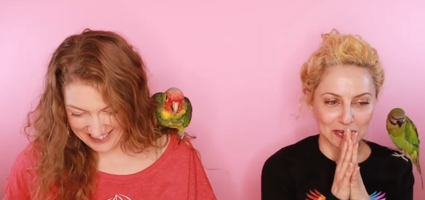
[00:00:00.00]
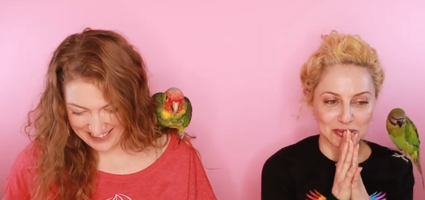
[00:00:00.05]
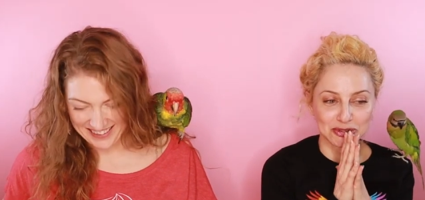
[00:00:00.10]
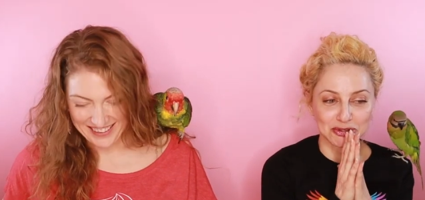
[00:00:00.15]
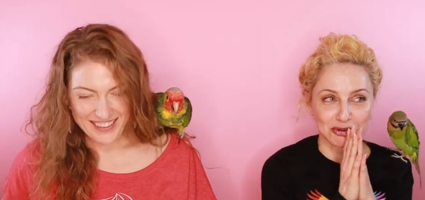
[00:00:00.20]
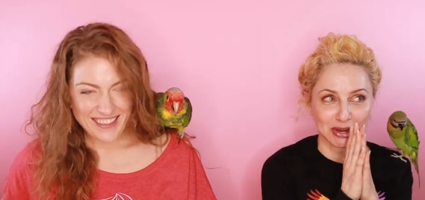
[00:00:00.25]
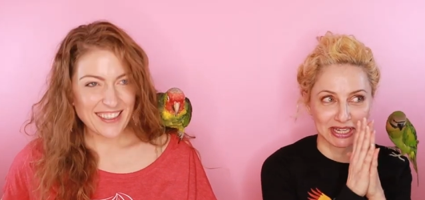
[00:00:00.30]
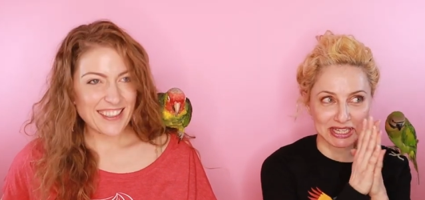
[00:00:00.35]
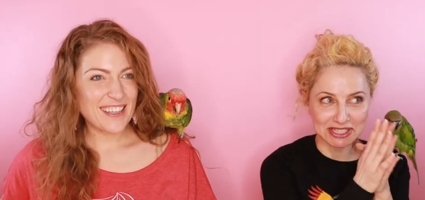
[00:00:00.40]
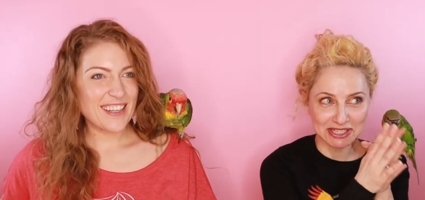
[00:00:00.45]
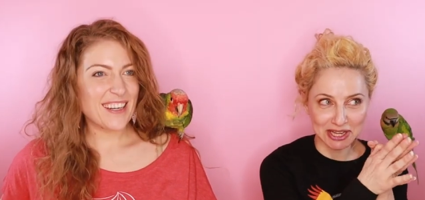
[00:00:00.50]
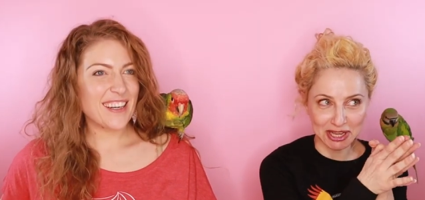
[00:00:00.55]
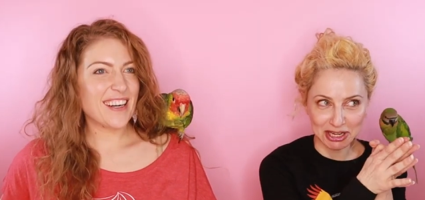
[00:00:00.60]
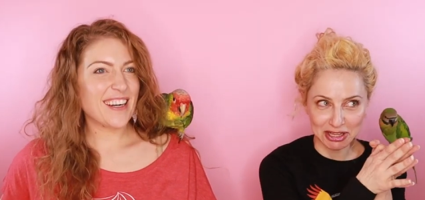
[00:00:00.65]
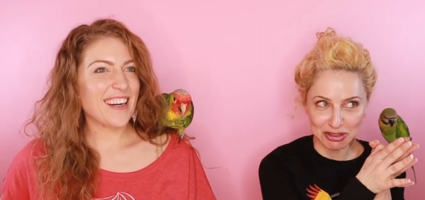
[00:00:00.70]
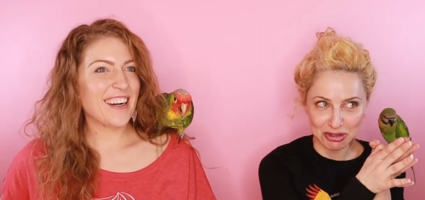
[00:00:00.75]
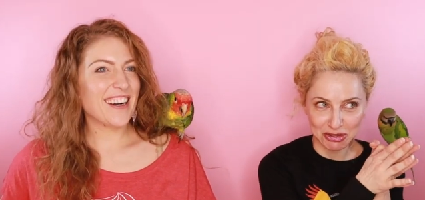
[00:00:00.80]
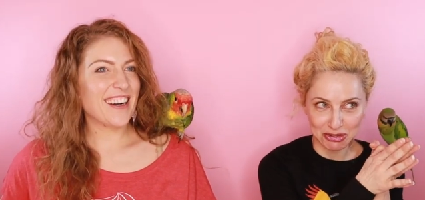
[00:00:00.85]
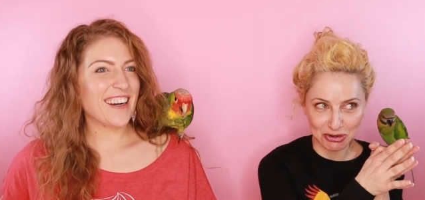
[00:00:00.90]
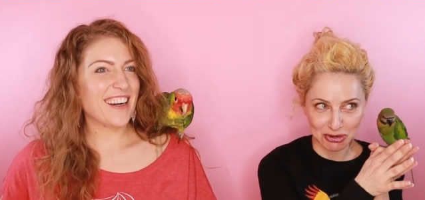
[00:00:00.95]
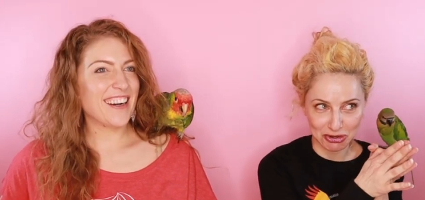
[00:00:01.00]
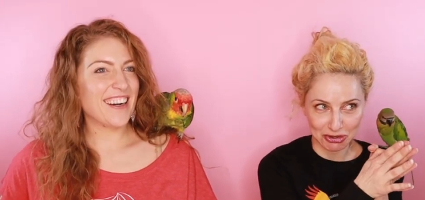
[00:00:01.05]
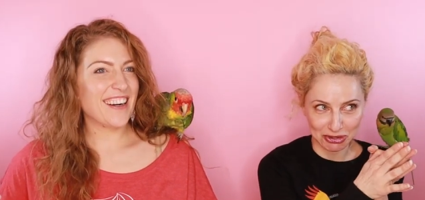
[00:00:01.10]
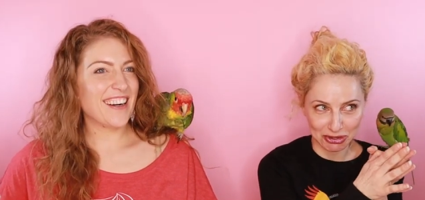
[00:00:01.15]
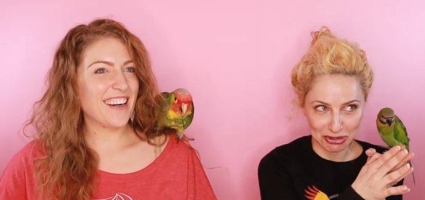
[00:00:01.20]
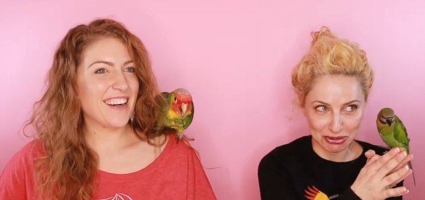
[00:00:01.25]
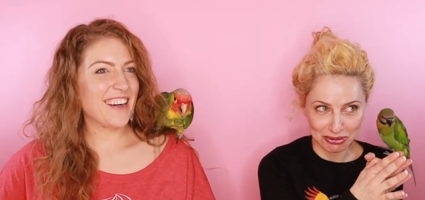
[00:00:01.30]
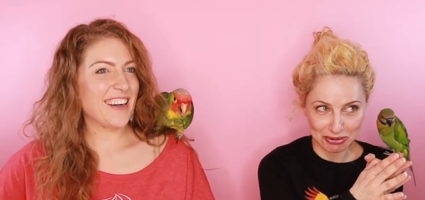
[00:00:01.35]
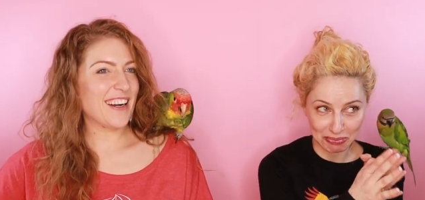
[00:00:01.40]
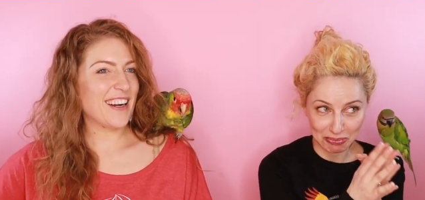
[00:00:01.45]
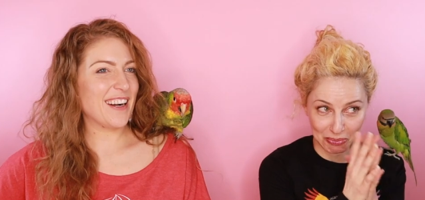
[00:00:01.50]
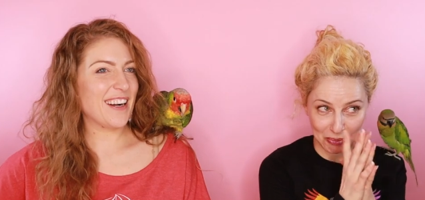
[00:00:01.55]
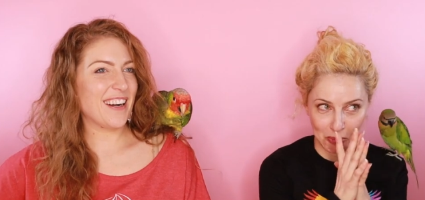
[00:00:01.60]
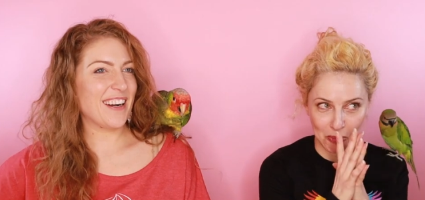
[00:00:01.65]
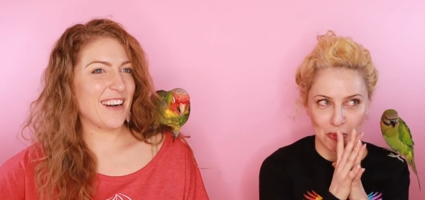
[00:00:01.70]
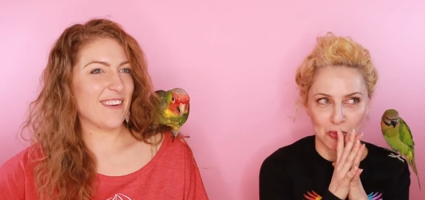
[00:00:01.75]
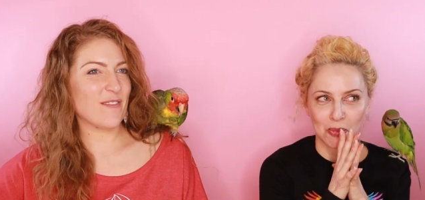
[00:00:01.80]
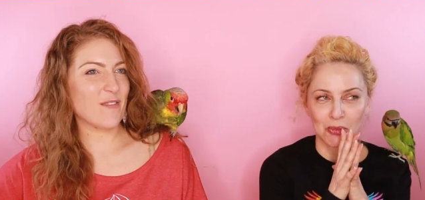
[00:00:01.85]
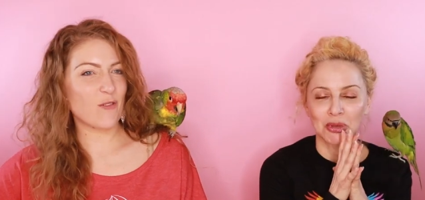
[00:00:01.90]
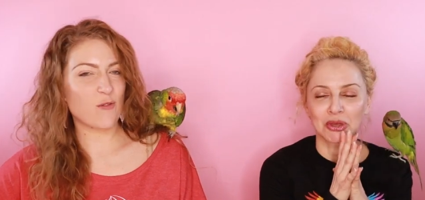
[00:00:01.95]
Speaker 1: I was trying to study this earlier.
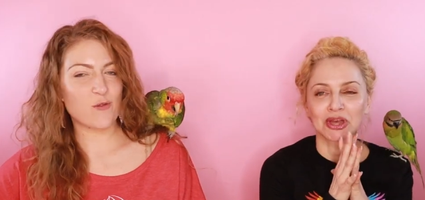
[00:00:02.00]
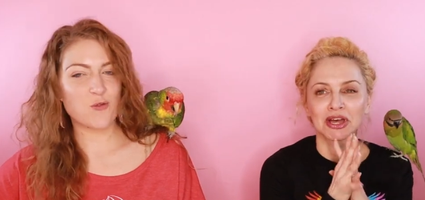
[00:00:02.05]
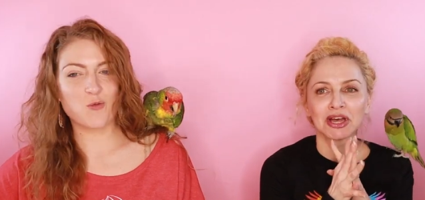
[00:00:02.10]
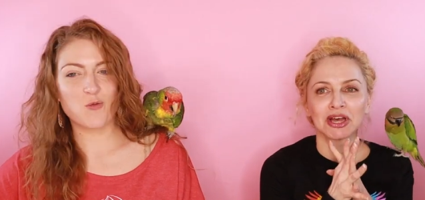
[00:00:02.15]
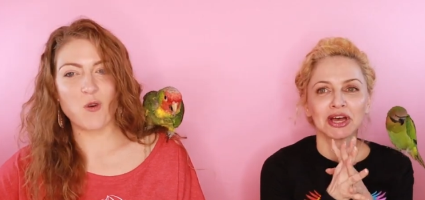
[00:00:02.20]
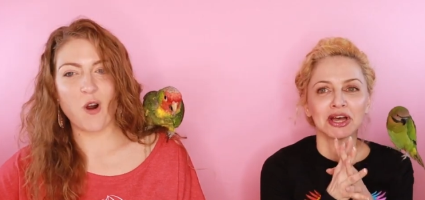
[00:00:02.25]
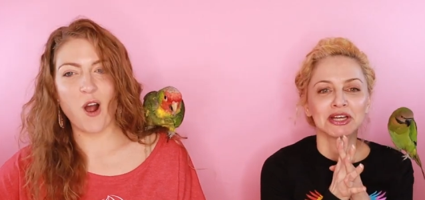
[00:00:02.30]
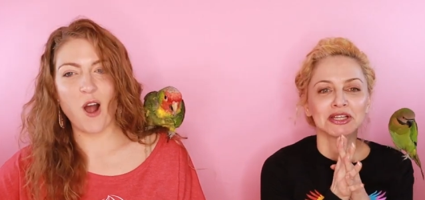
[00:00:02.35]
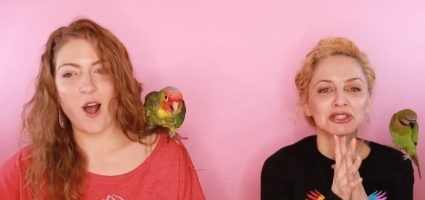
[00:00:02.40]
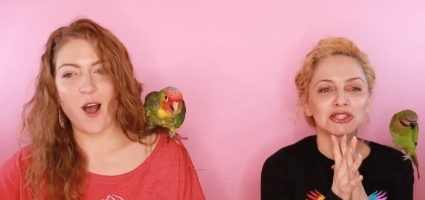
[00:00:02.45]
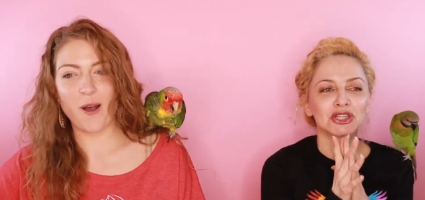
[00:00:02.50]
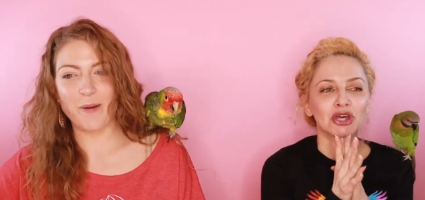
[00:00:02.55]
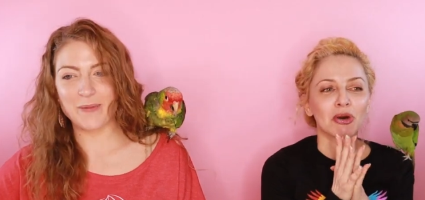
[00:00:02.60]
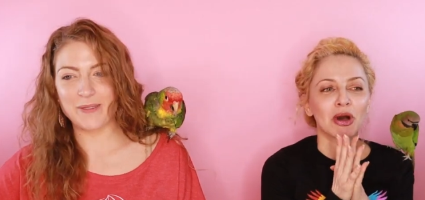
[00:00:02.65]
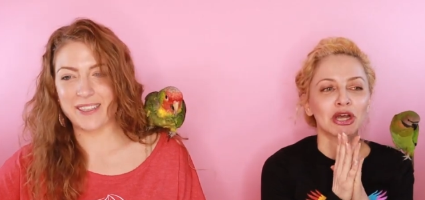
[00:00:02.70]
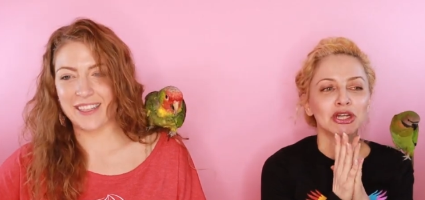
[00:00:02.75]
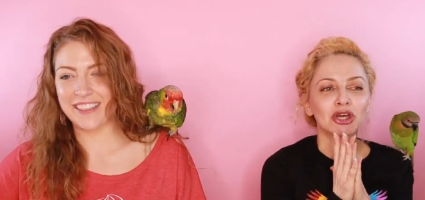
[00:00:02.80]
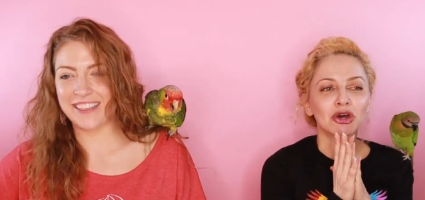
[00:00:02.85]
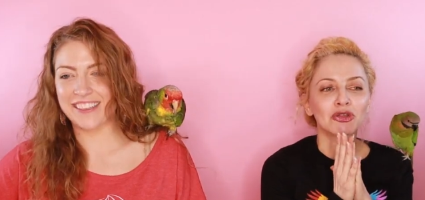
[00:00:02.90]
I was wrong. So I